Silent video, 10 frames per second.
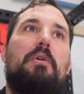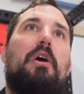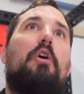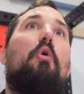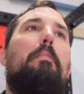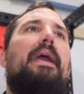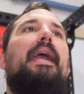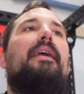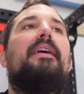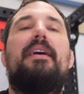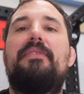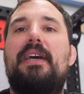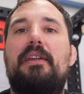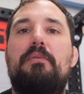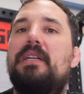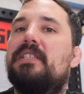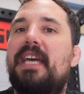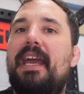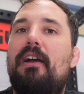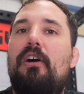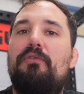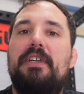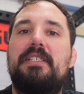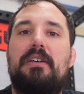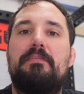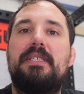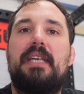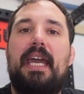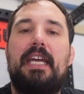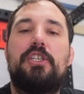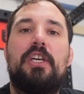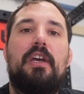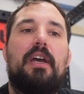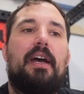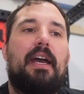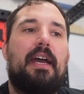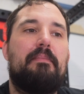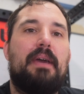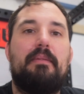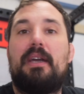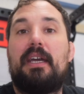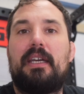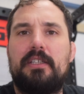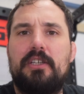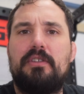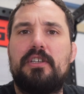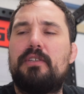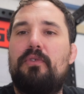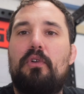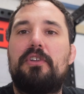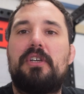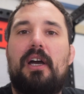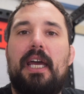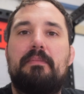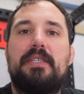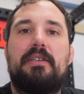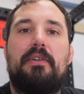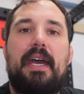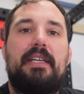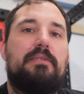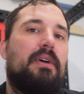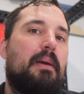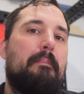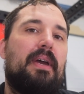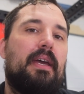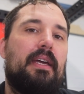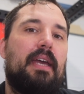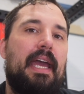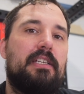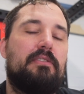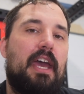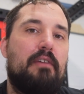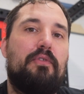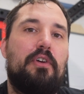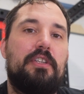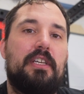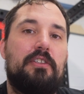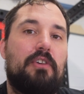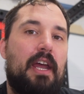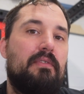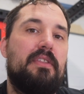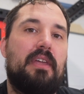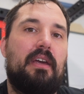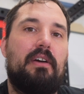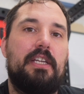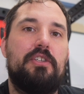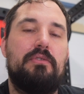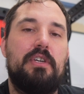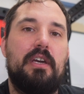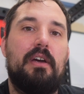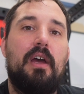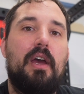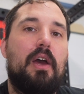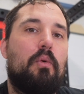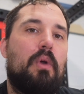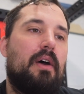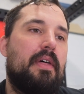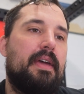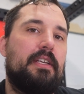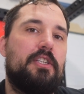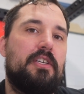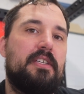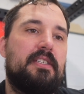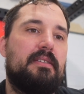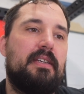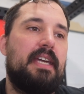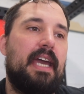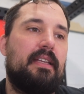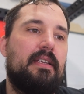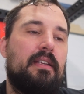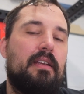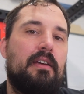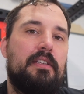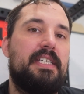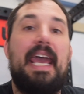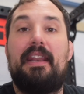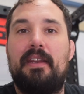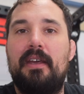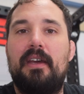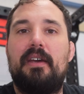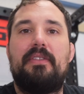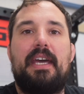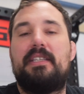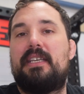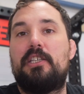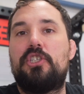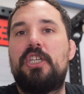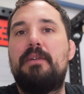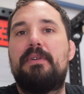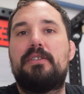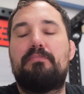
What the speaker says: hoping that it will take off at some stage. And maybe I can do this full time. So that is why I'm paying extra effort into everything I do here, rather than just getting a den that is as cheap as